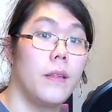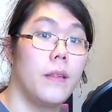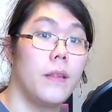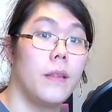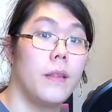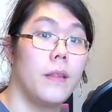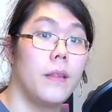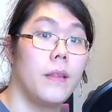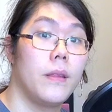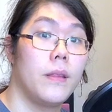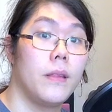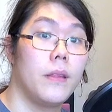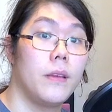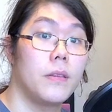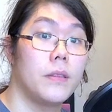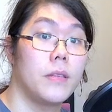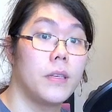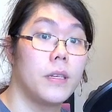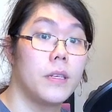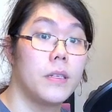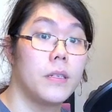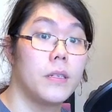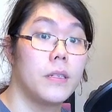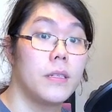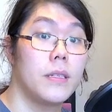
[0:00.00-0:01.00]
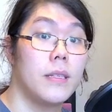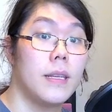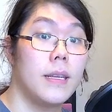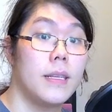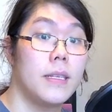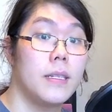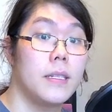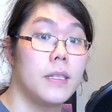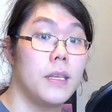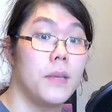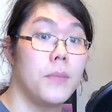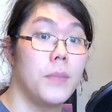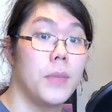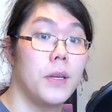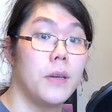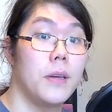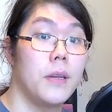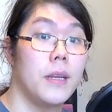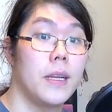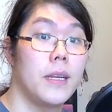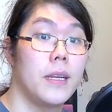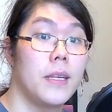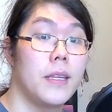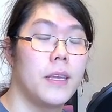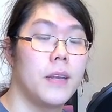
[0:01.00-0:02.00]
There's a slight seam here.
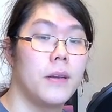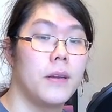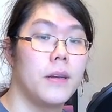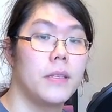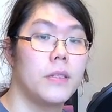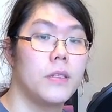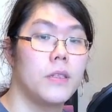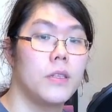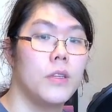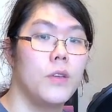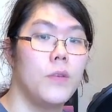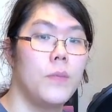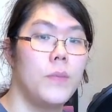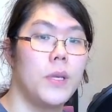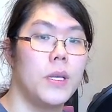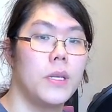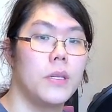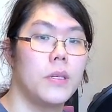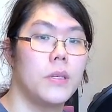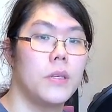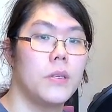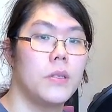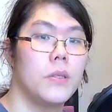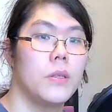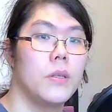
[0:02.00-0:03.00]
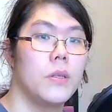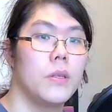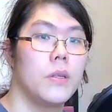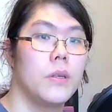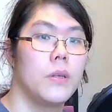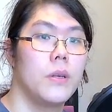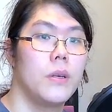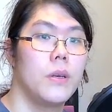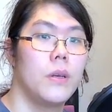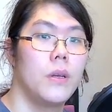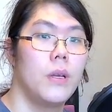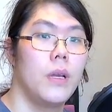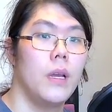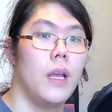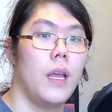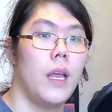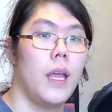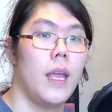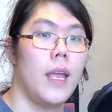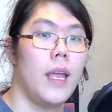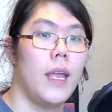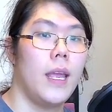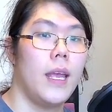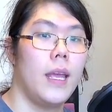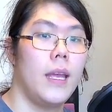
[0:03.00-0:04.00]
Yeah, there it is. Two pieces,
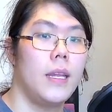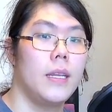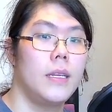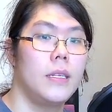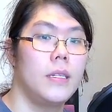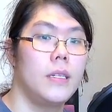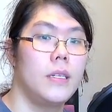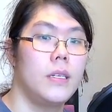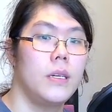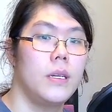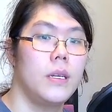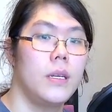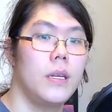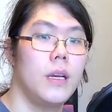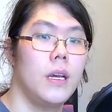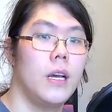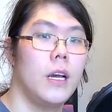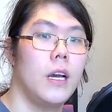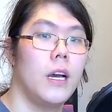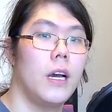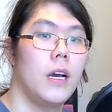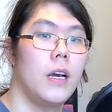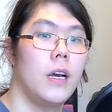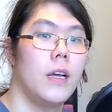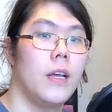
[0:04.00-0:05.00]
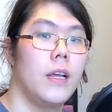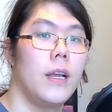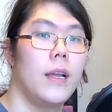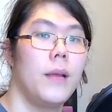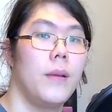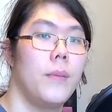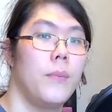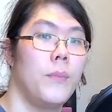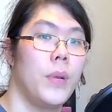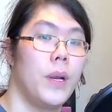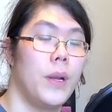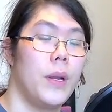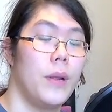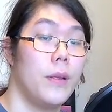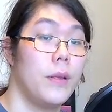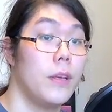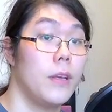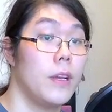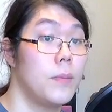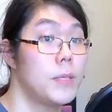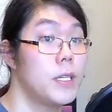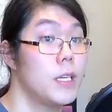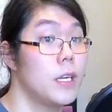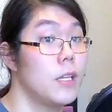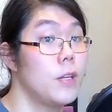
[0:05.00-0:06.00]
and but it
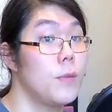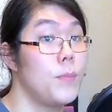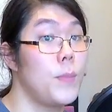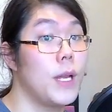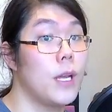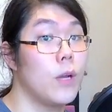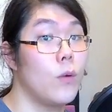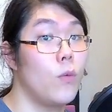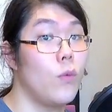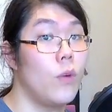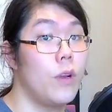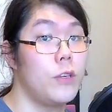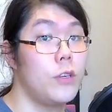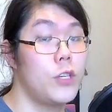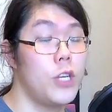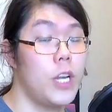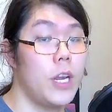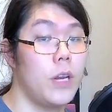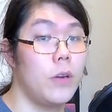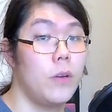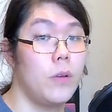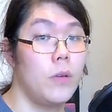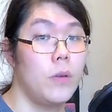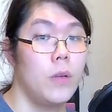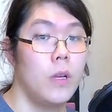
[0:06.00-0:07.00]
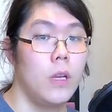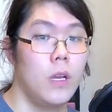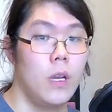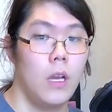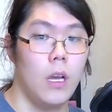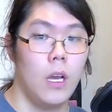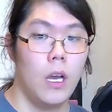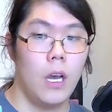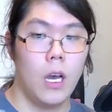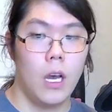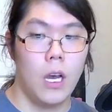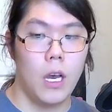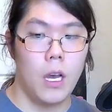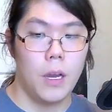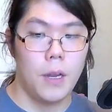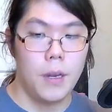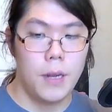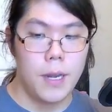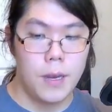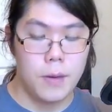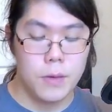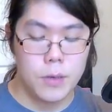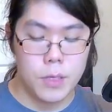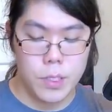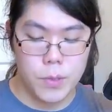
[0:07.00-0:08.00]
comes together to make one channel.
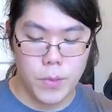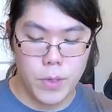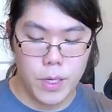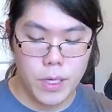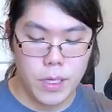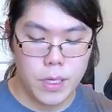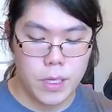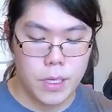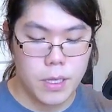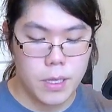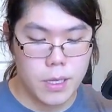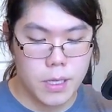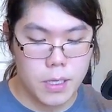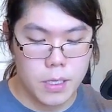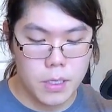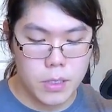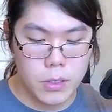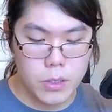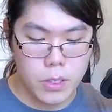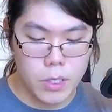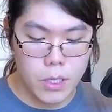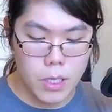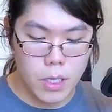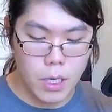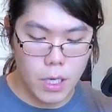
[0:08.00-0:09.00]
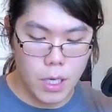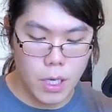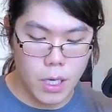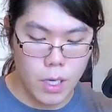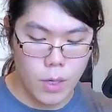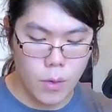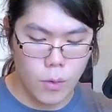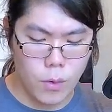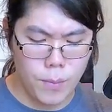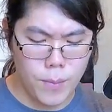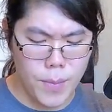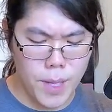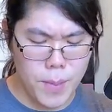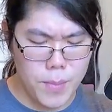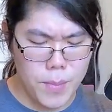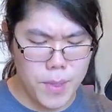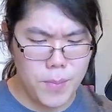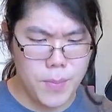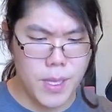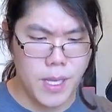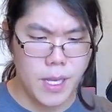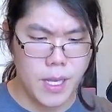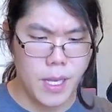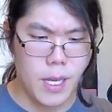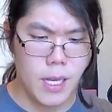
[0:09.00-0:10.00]
Now, despite this, or maybe
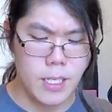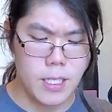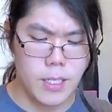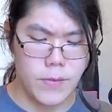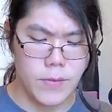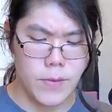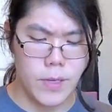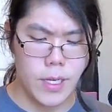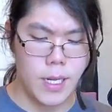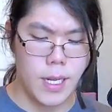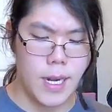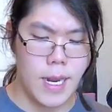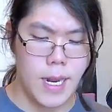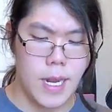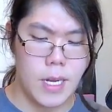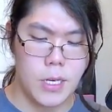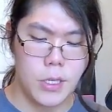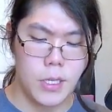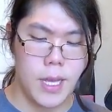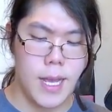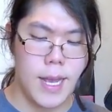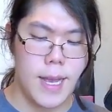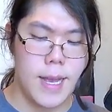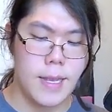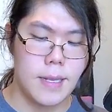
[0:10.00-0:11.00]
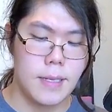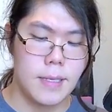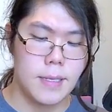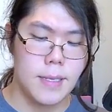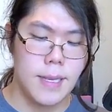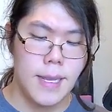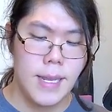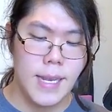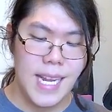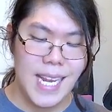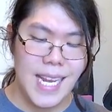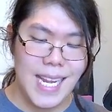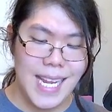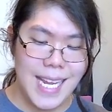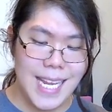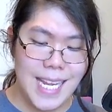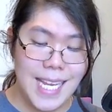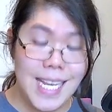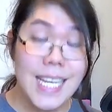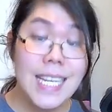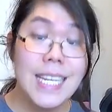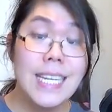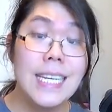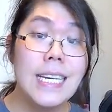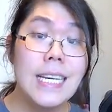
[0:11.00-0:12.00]
because of it, it actually has
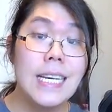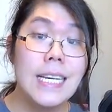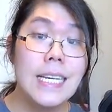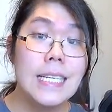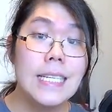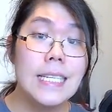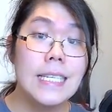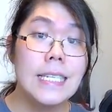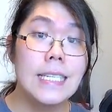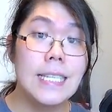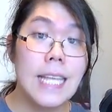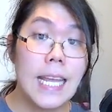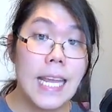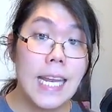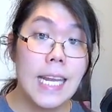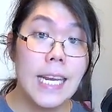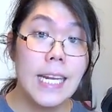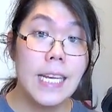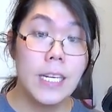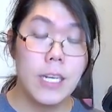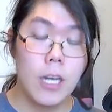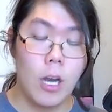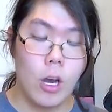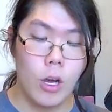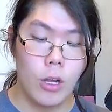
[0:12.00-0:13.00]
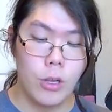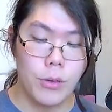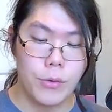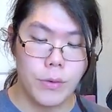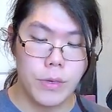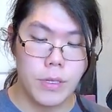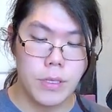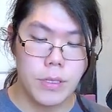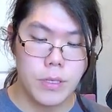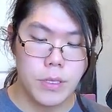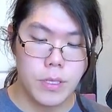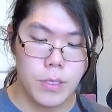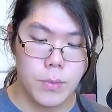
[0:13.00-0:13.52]
insane tolerances.